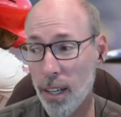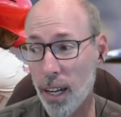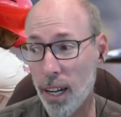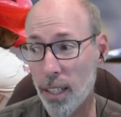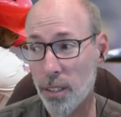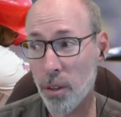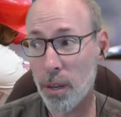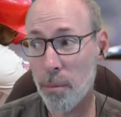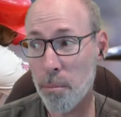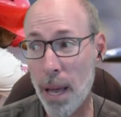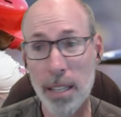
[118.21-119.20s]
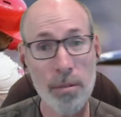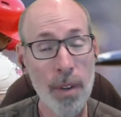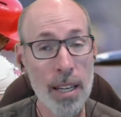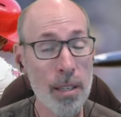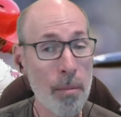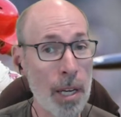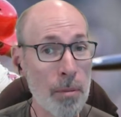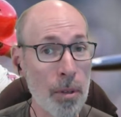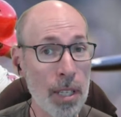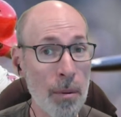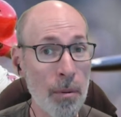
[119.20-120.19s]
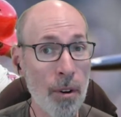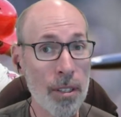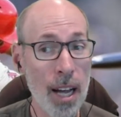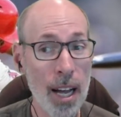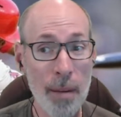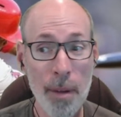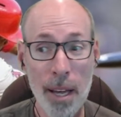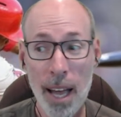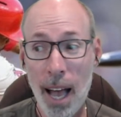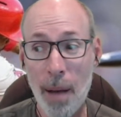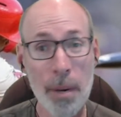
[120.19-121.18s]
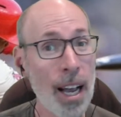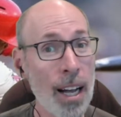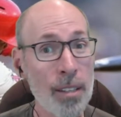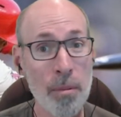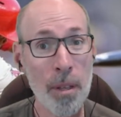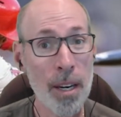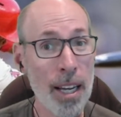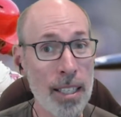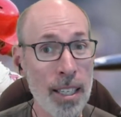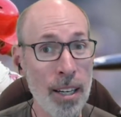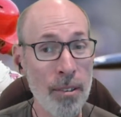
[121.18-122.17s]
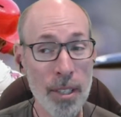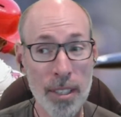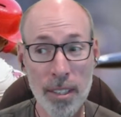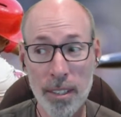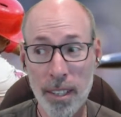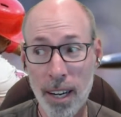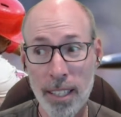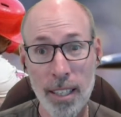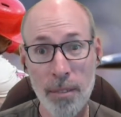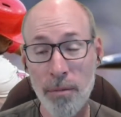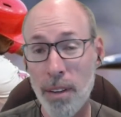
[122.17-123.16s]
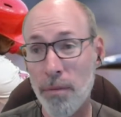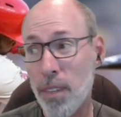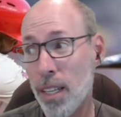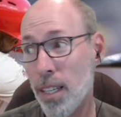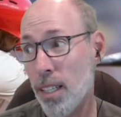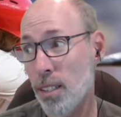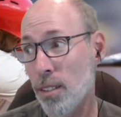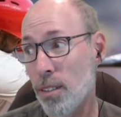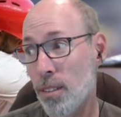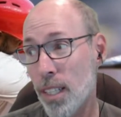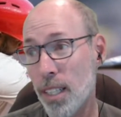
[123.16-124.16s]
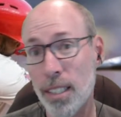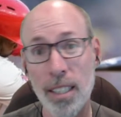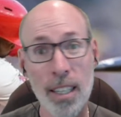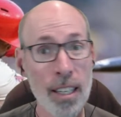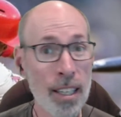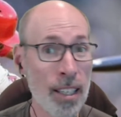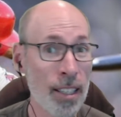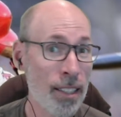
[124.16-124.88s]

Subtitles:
So the best fantasy baseball team of all time. How many guys from the 1900s, the 1950s, 60s,